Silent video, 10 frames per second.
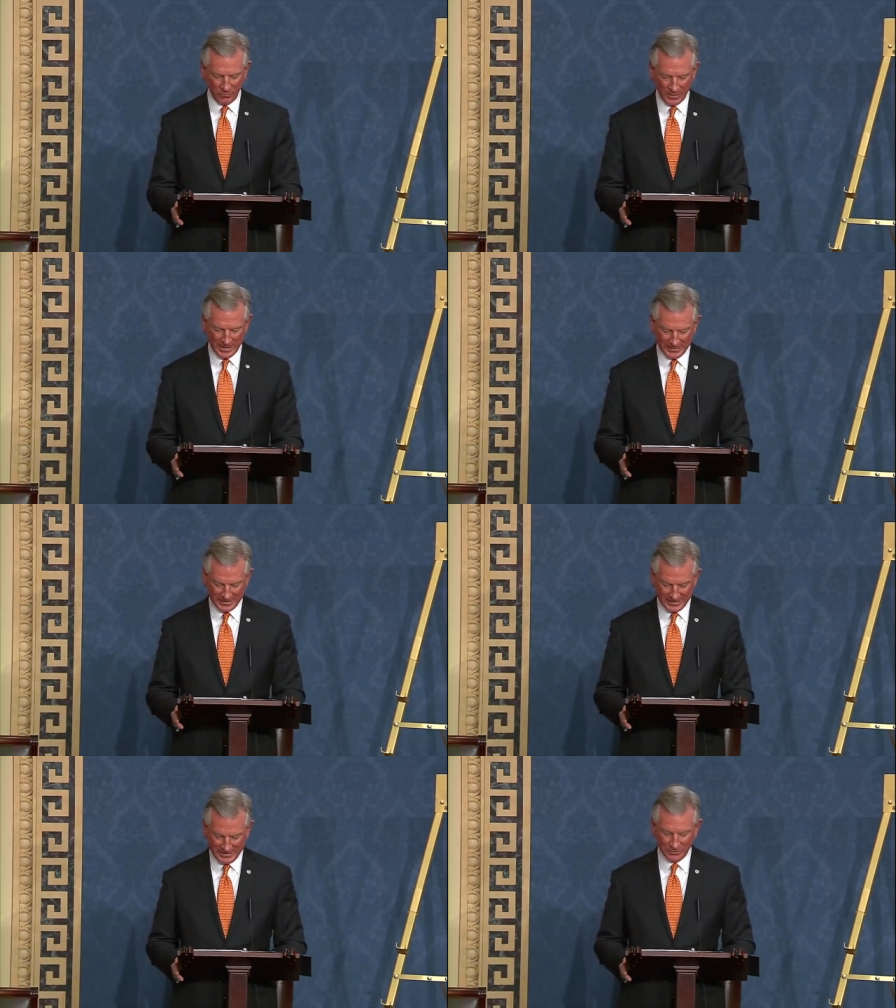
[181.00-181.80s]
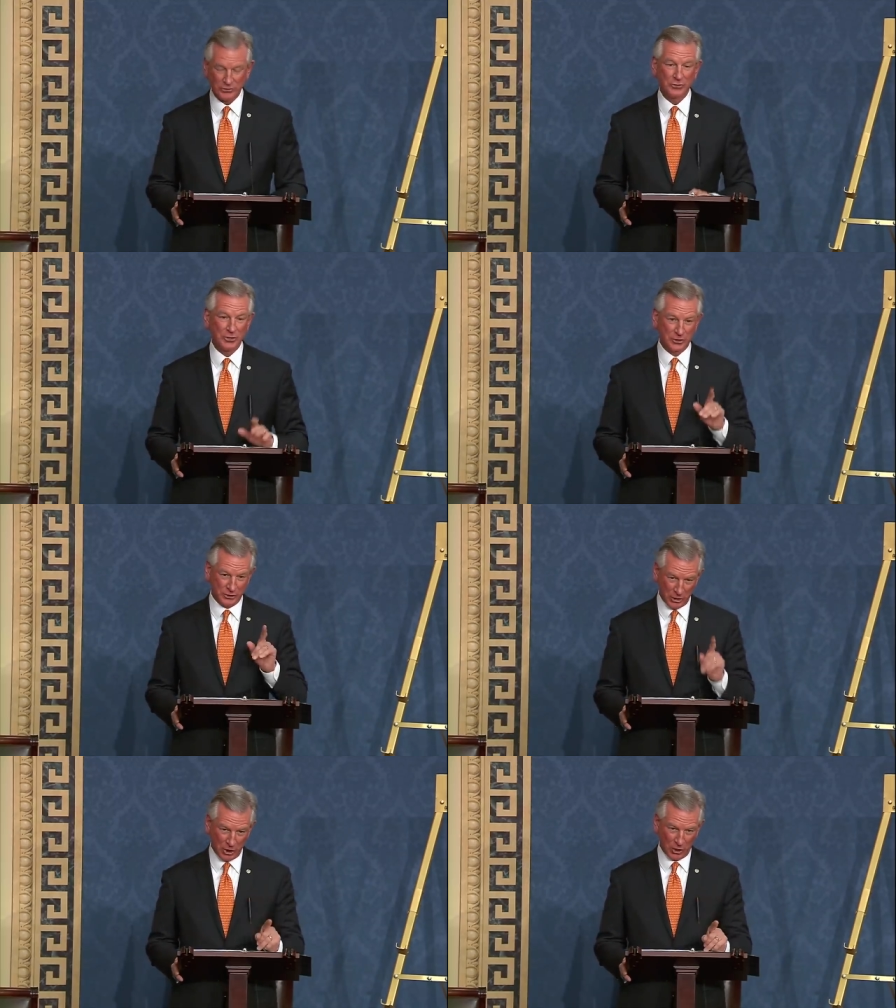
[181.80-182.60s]
what I need to
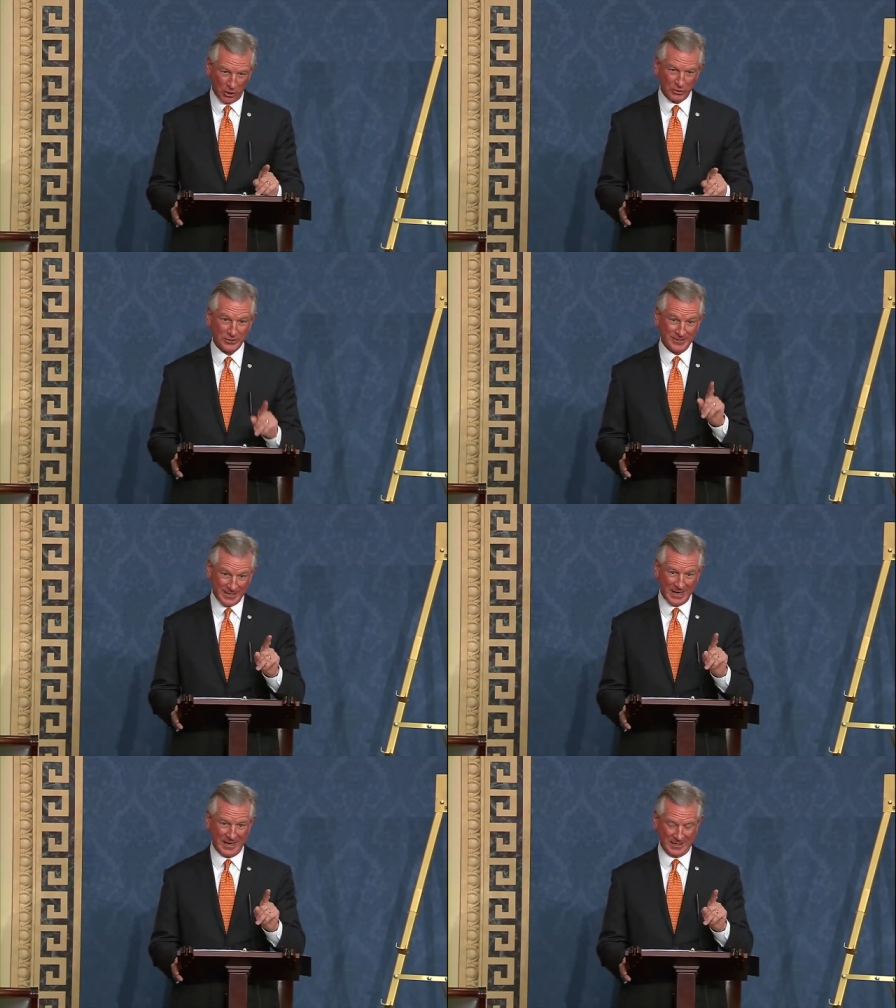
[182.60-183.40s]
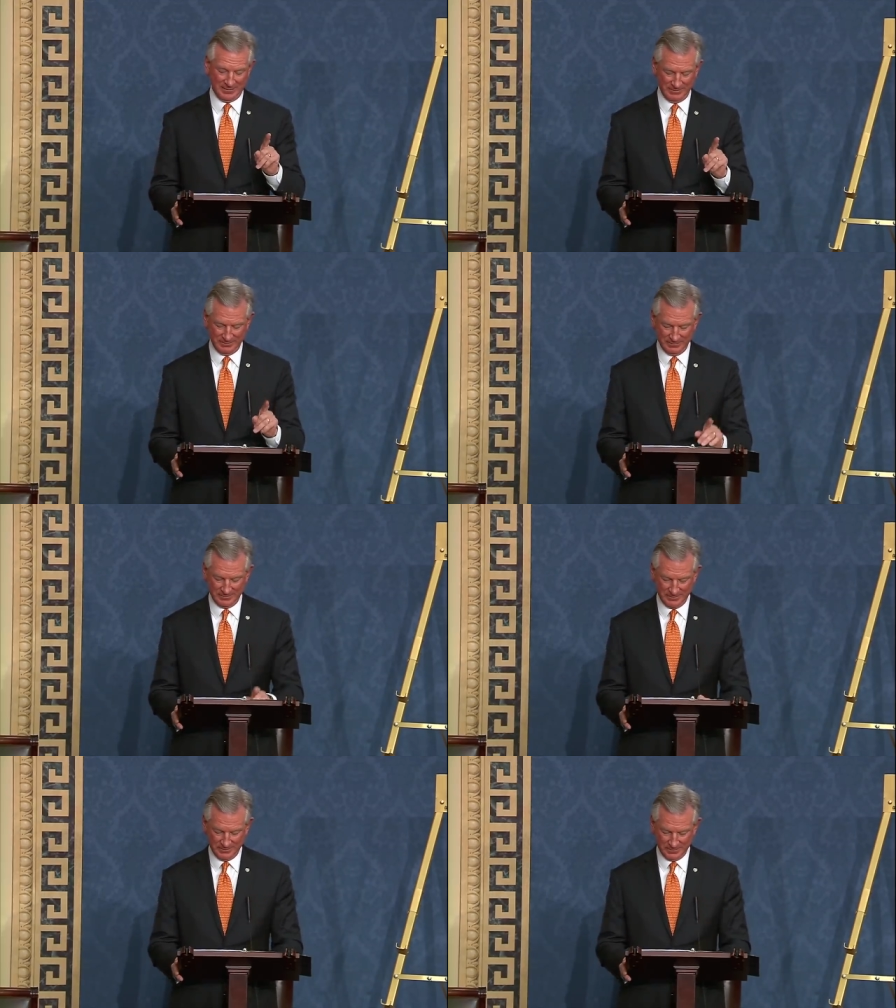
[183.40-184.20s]
deter today,
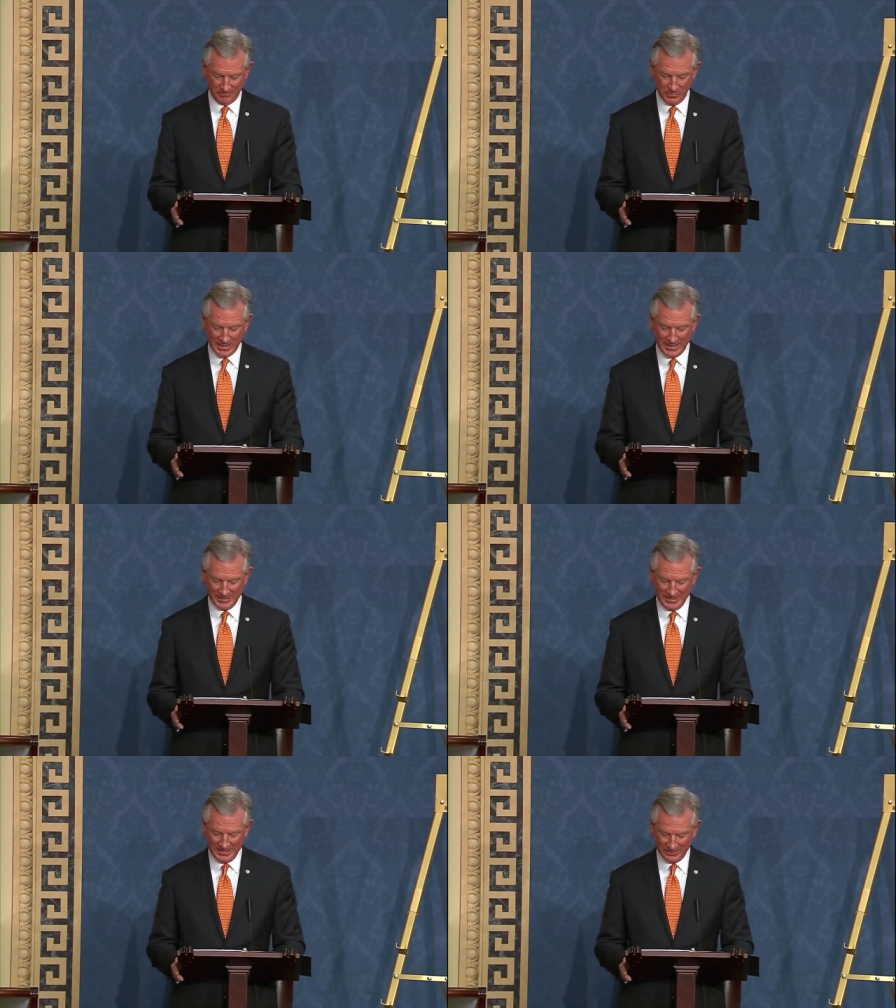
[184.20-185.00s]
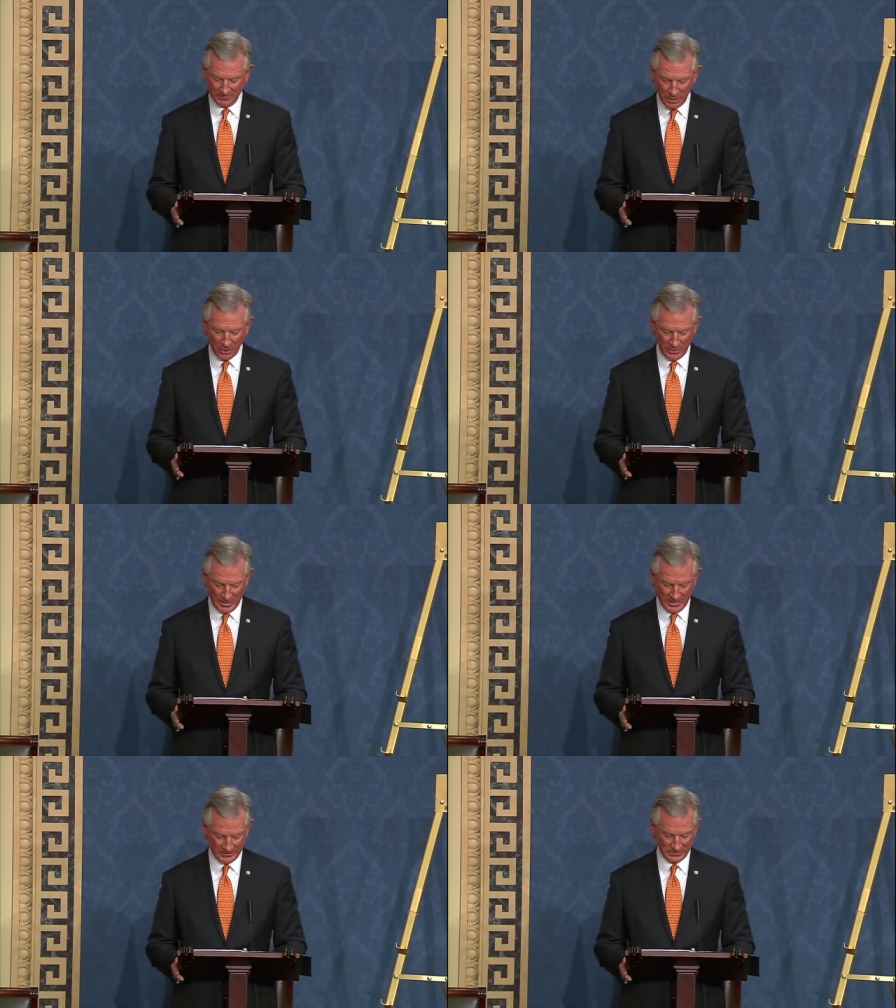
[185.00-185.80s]
but I need to
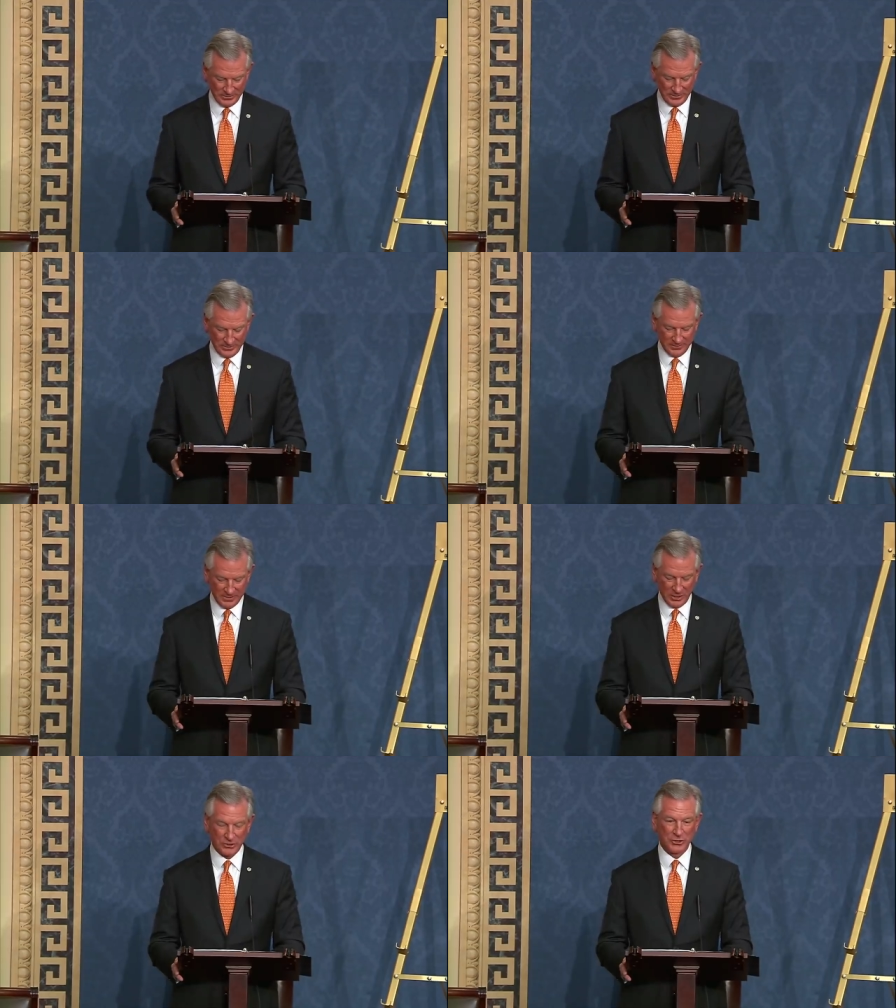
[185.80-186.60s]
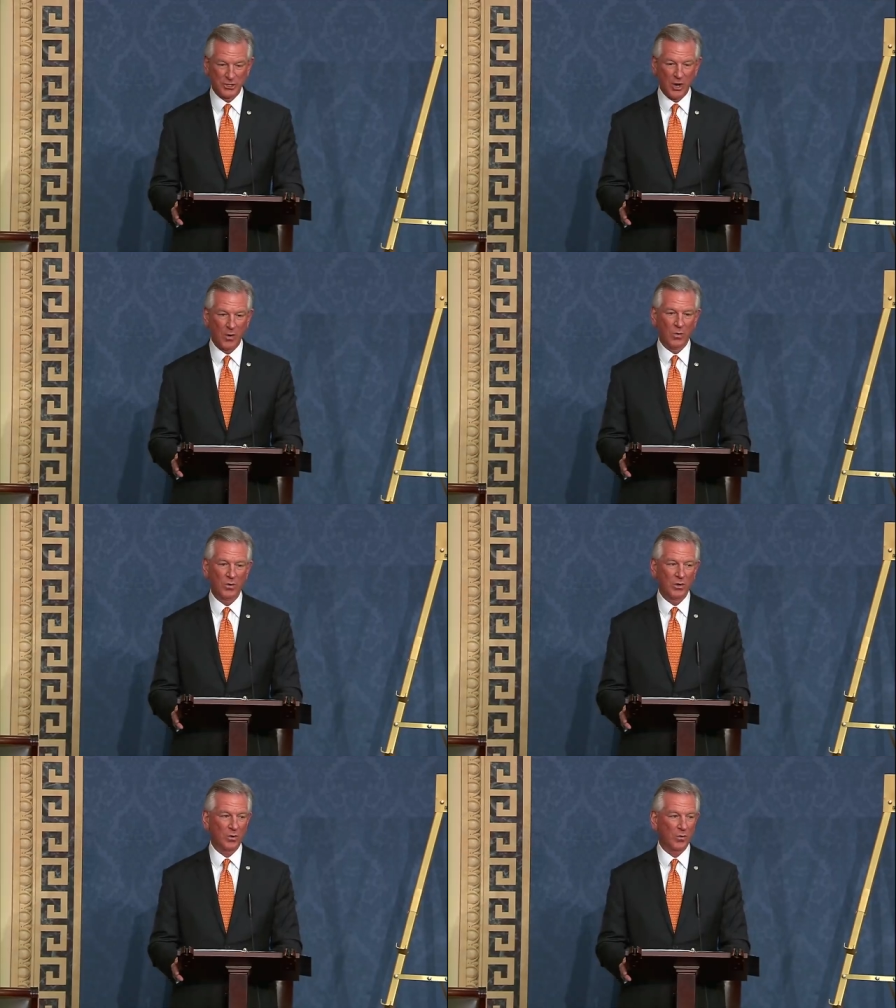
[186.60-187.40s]
modernize. There's no
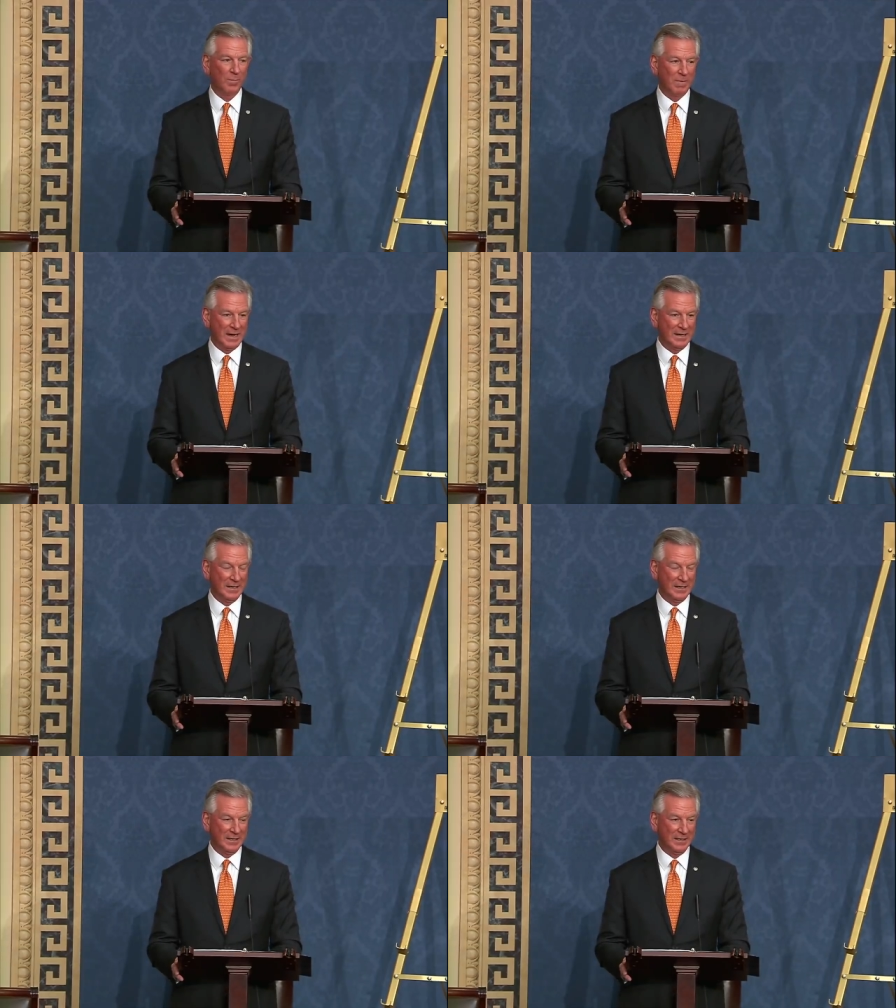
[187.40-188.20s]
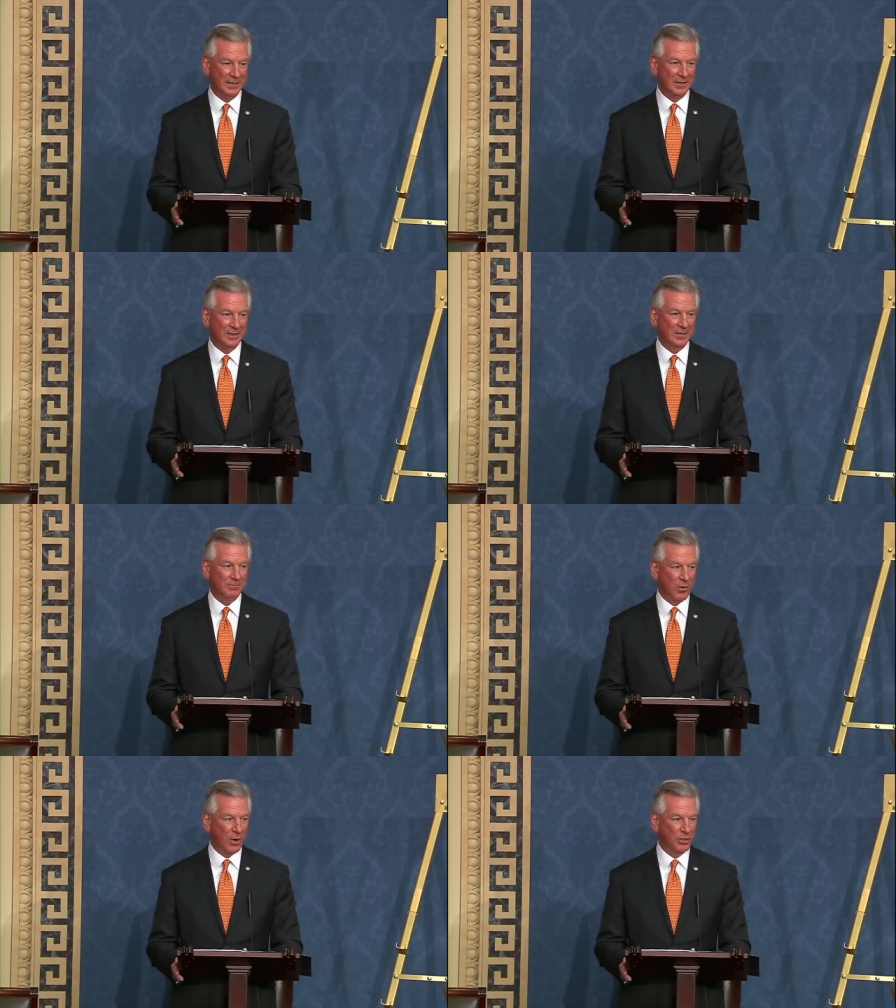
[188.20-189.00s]
remaining
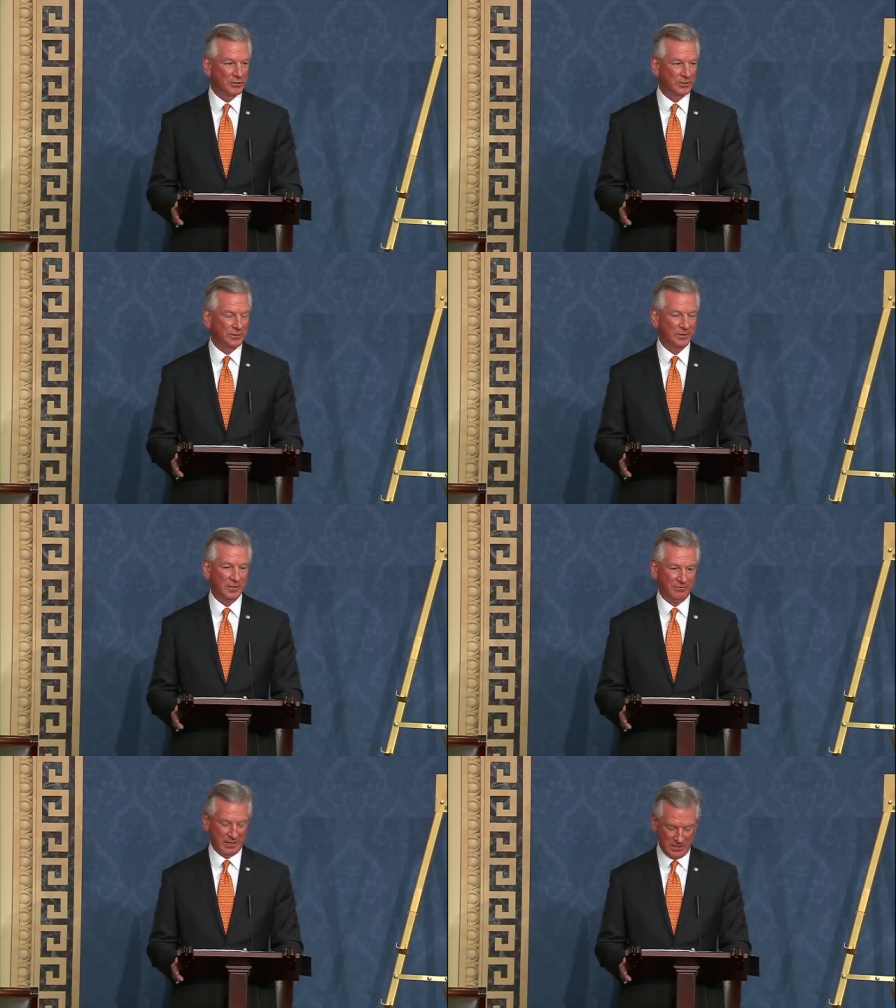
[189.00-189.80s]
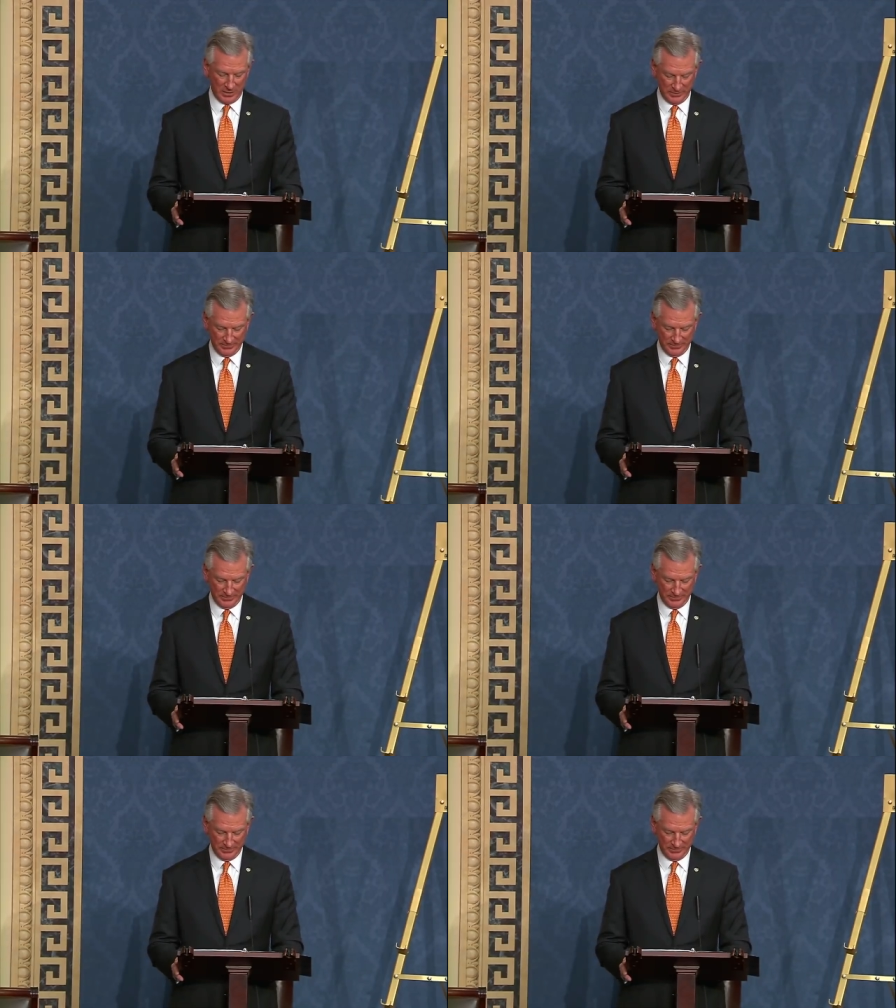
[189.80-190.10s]
margin of error.